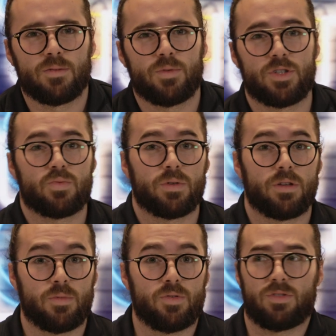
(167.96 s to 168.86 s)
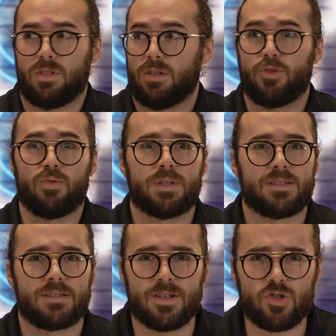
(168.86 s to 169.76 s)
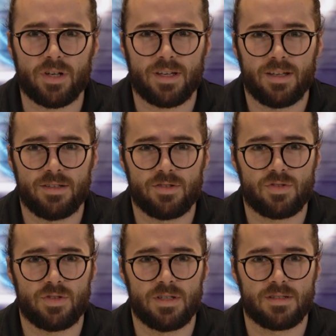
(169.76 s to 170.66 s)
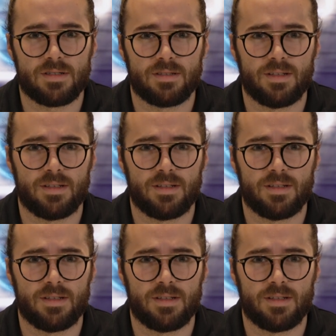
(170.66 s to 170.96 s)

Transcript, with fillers: which is one of the most human-centric industries?